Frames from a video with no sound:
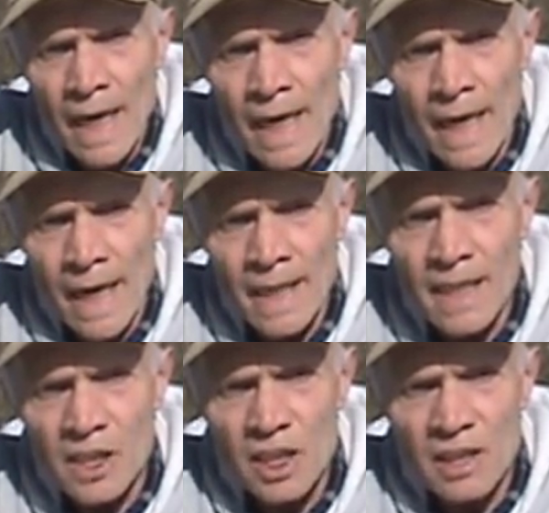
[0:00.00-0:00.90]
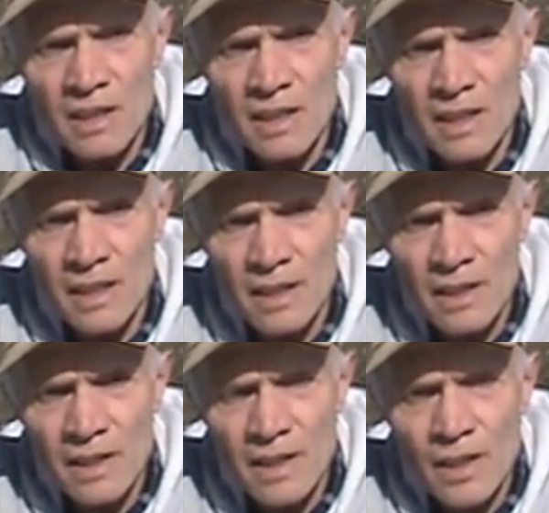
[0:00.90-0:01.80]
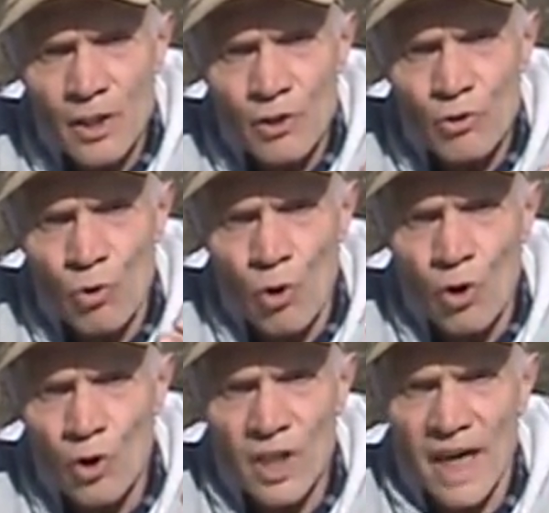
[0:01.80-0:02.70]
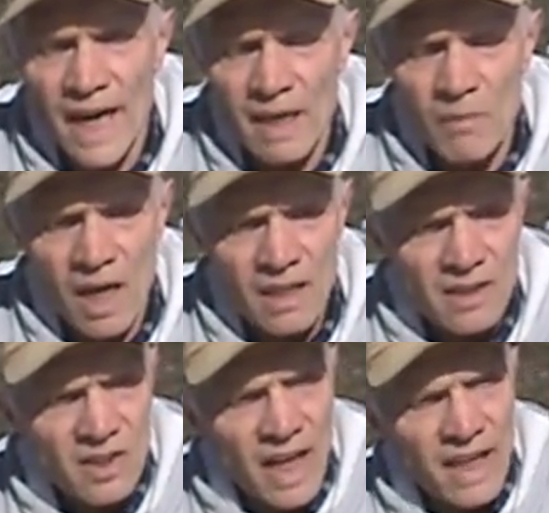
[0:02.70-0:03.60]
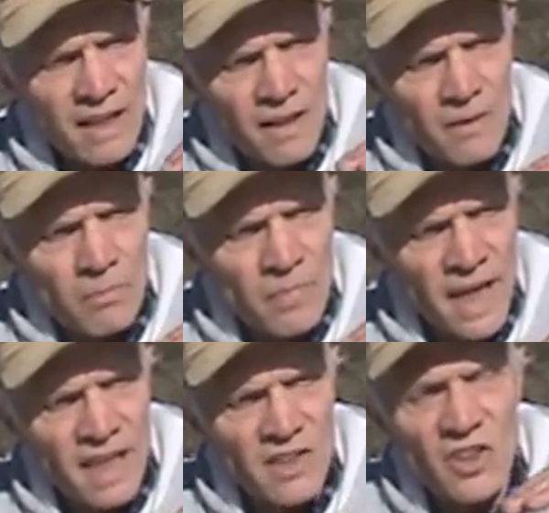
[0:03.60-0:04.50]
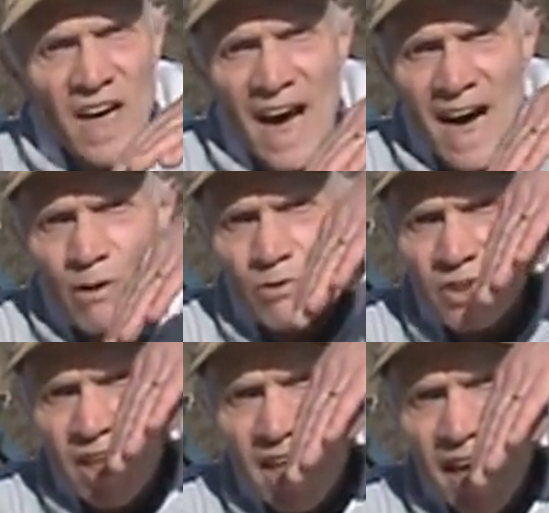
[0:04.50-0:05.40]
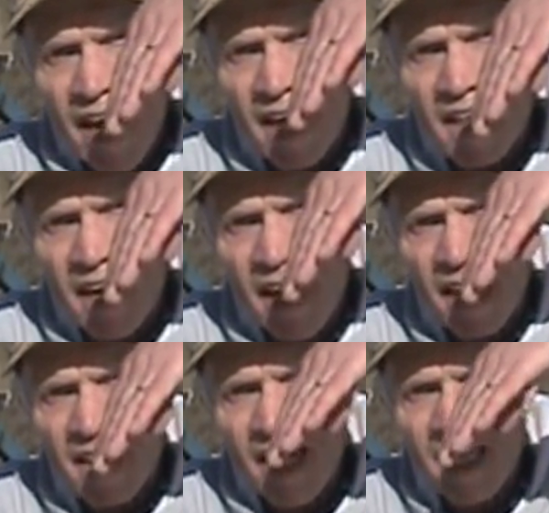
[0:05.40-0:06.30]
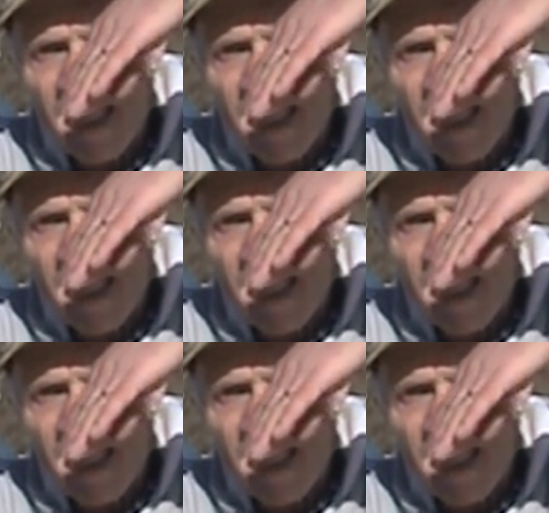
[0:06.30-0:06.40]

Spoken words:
In addition to all other animals, like pigs, cows, they carry their head like